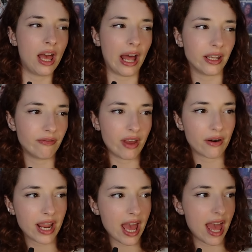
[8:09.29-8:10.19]
At the
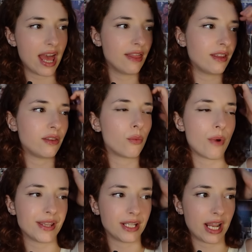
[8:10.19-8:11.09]
very end, the
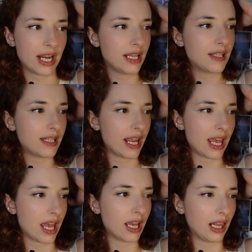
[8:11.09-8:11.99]
resonating
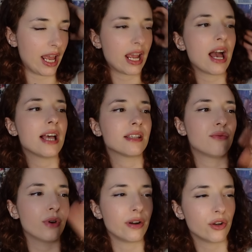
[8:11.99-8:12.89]
singing, like as
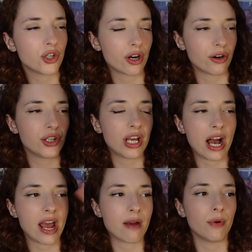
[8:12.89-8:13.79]
if we're in a church.
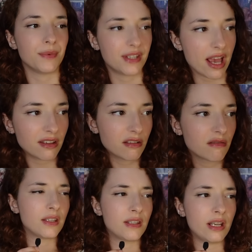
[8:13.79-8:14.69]
I am obsessed.
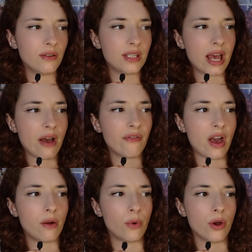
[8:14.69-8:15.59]
Cenotaph,
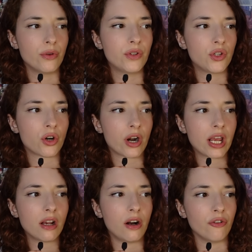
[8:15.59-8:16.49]
I wrote
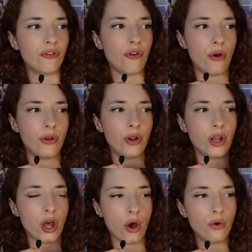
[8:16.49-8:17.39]
starting on a fun
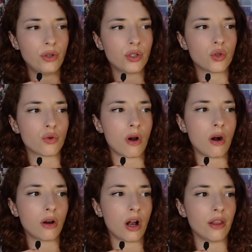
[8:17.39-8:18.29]
note,
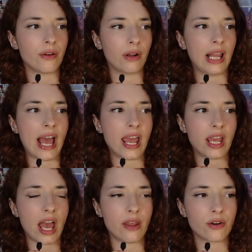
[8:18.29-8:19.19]
strong
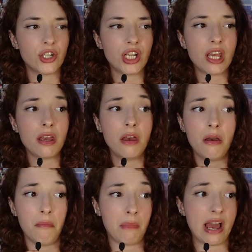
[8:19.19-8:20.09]
underlying energy.
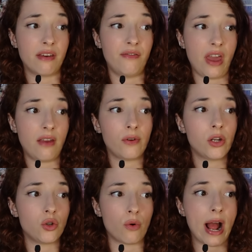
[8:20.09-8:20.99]
My
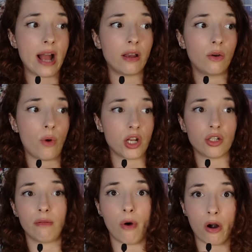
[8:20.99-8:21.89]
favorite track,
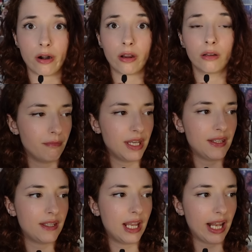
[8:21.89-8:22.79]

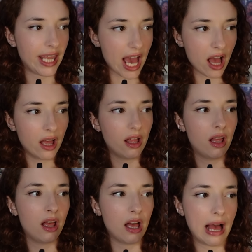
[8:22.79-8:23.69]
Missilia
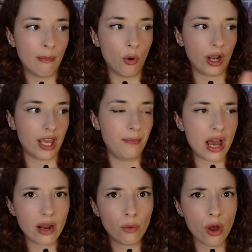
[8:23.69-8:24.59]
Amori.
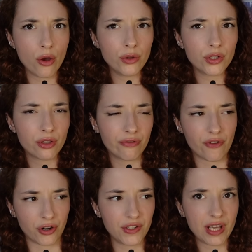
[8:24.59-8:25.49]
I wrote the
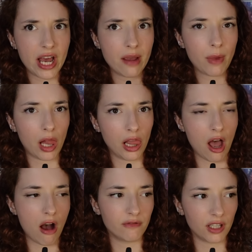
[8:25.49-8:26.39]
first time
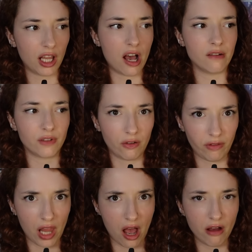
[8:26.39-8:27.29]
Love, Love of
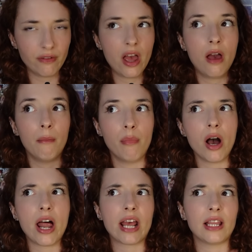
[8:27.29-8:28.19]
Love,
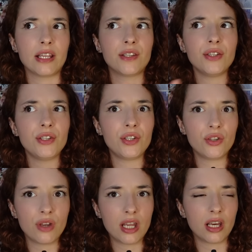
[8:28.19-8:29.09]
but I listened
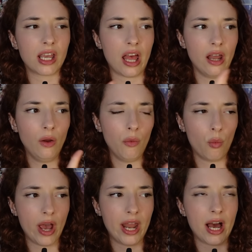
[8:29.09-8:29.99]
to it again
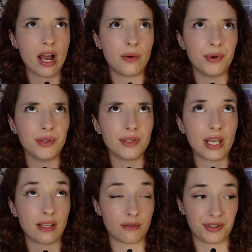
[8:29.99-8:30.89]
when I was
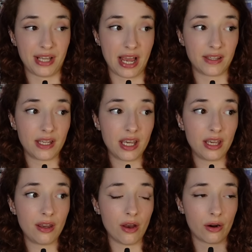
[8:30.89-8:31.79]

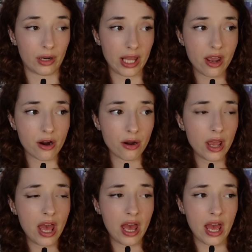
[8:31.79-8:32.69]
exercising earlier,
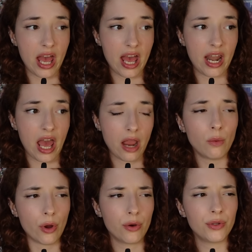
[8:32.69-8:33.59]
and I
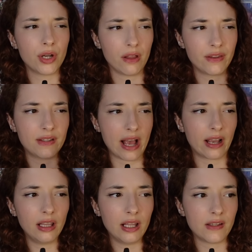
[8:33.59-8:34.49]
wrote on the
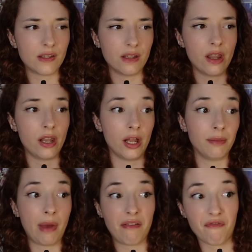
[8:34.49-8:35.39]
second listen
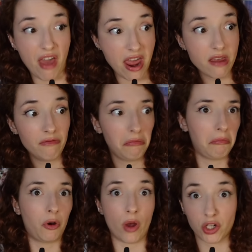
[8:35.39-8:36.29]
Not My Fave,
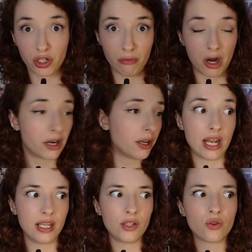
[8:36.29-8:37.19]

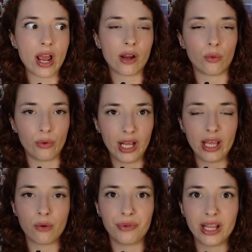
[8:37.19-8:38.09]
And this track
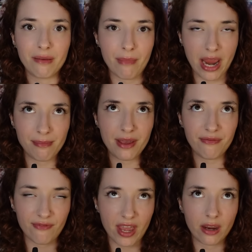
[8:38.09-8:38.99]
really made me
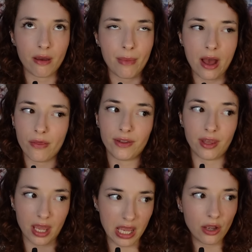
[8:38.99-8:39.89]
think about
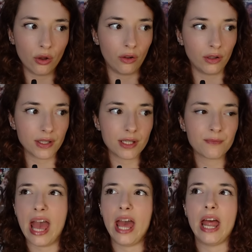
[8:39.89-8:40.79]
the Eagles,
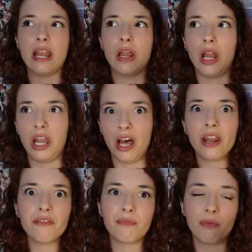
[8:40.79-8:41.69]
and a lot
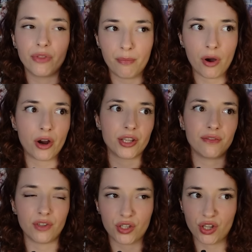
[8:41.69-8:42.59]
of the parts
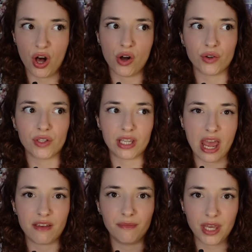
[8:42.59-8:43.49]
of the songs
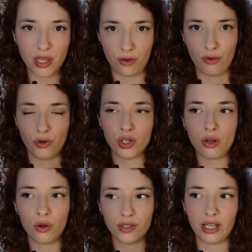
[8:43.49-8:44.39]
gave me huge
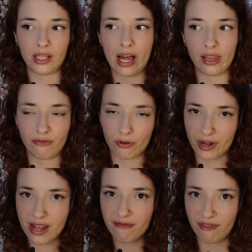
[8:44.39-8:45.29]
Hotel
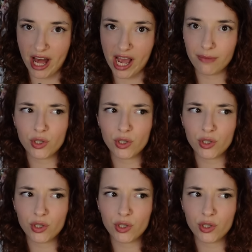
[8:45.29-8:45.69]
California vibes.